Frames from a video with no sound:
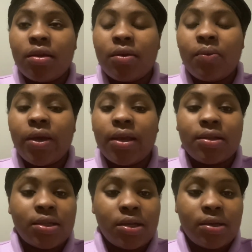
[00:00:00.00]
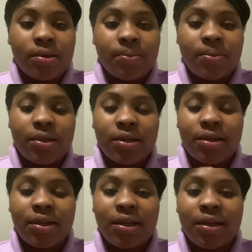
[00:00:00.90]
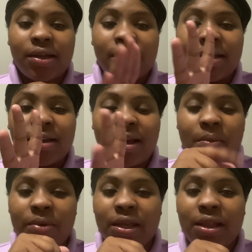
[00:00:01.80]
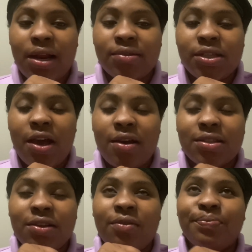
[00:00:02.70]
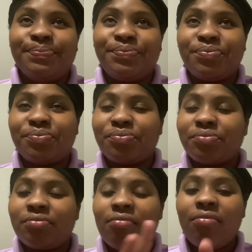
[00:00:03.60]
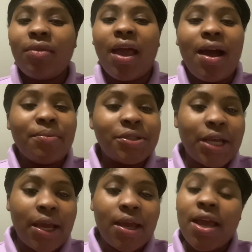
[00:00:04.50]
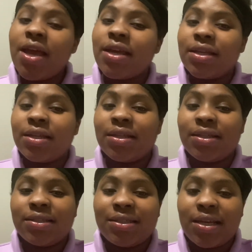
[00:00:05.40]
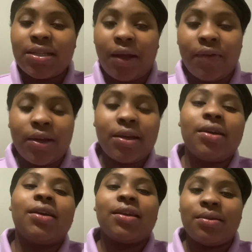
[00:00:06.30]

wig to come, and I'm going to get that out to y'all. So, I'm Shay. It says I'm uncut and